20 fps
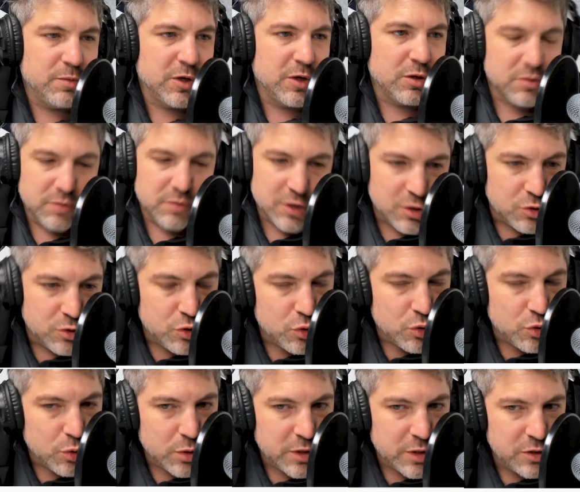but also the
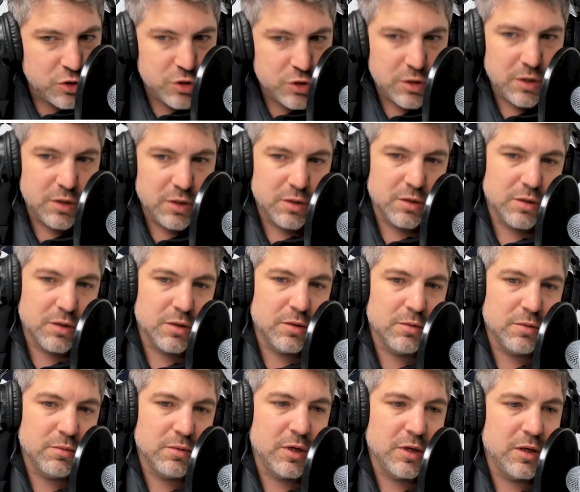control
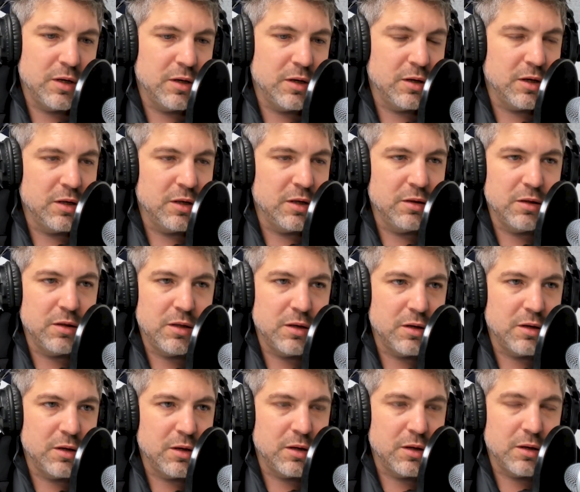engineer and
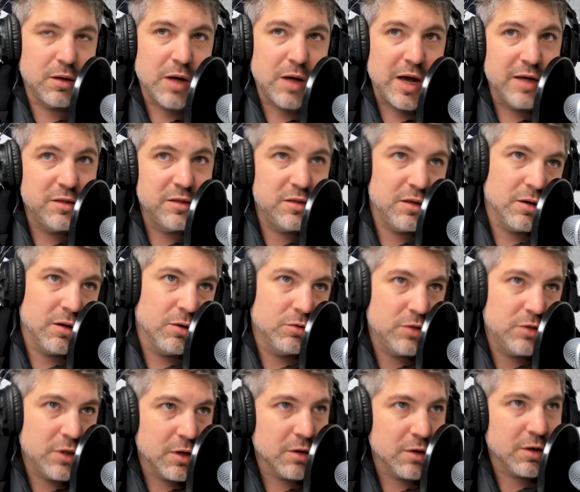the IT
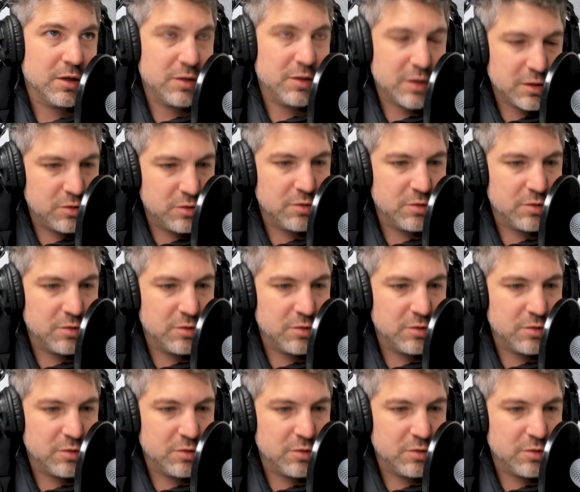OT architect.